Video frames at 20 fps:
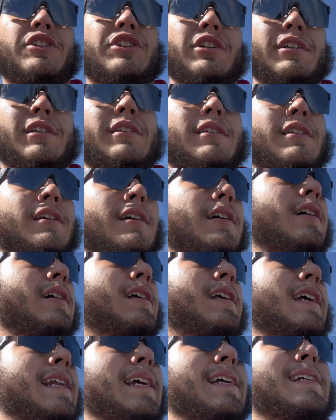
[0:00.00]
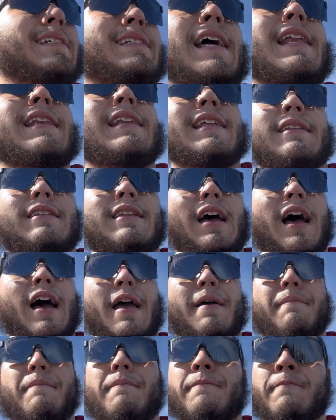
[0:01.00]
just an extended
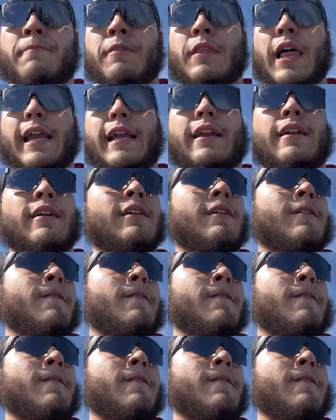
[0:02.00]
time, like